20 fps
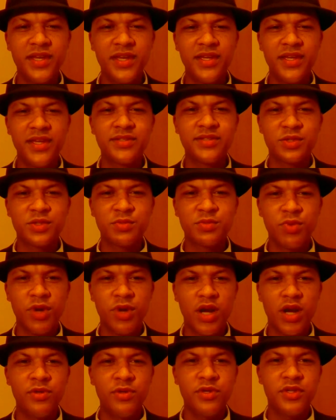is, it's
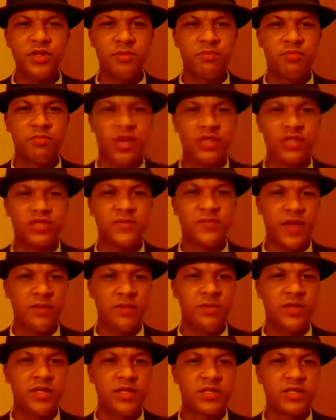probably the best
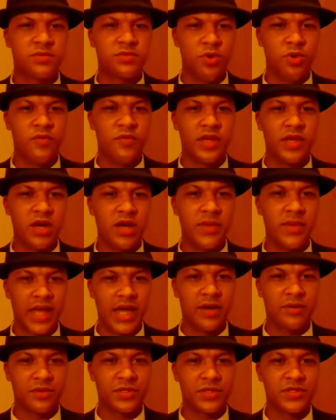feminist movie coming
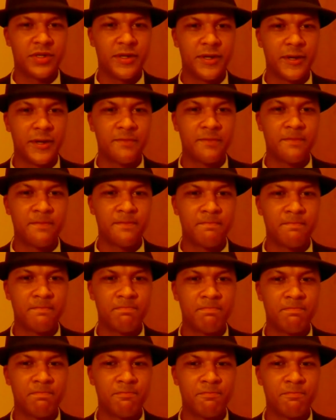out this year.
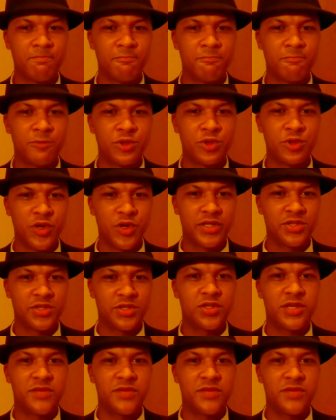Strangely.